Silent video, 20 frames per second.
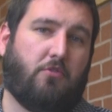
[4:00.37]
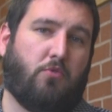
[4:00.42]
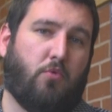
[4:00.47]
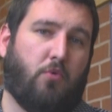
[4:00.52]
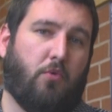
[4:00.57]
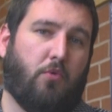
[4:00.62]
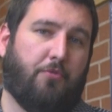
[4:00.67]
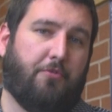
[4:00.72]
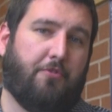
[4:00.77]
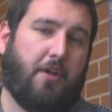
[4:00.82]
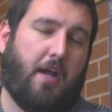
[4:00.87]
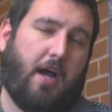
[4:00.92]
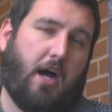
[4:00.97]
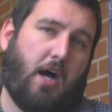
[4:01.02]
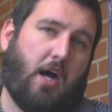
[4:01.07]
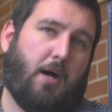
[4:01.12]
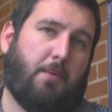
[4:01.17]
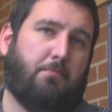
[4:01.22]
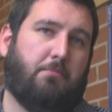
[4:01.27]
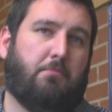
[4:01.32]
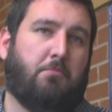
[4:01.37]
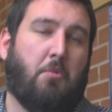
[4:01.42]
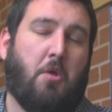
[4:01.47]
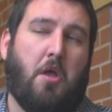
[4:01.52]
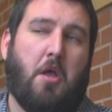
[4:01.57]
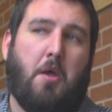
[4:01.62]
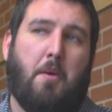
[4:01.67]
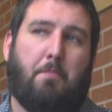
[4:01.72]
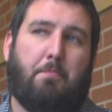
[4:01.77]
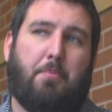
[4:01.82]
tools.
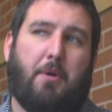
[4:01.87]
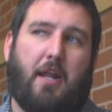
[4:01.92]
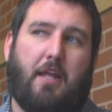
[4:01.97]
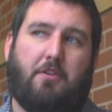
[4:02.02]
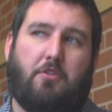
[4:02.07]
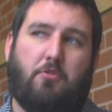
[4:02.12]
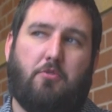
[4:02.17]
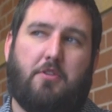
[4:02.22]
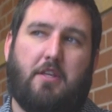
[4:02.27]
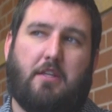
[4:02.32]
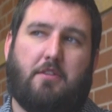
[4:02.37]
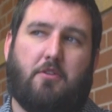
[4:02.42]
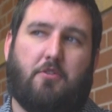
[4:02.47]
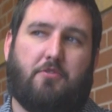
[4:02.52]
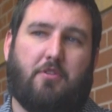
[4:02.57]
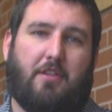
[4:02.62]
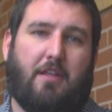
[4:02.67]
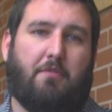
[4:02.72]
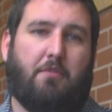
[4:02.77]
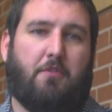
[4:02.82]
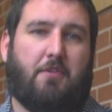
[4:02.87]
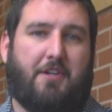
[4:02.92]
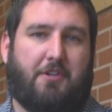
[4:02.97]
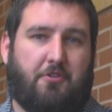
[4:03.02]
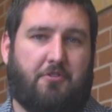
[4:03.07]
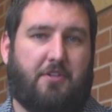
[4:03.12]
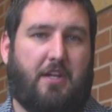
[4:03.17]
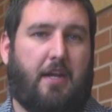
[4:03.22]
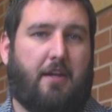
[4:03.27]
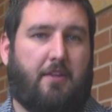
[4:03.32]
But I do think there's a level of
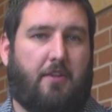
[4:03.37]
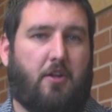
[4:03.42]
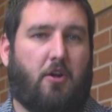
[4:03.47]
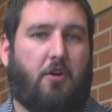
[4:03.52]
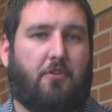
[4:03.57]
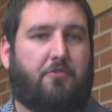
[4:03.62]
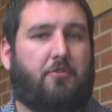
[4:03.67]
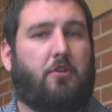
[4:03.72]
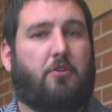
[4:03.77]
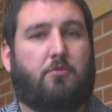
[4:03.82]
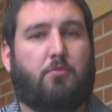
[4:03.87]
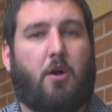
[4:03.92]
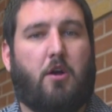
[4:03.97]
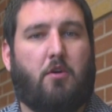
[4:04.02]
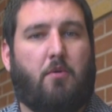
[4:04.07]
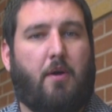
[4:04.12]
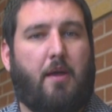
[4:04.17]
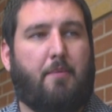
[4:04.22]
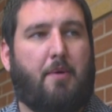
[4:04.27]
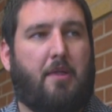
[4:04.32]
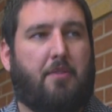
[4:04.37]
understanding that all students walk away with.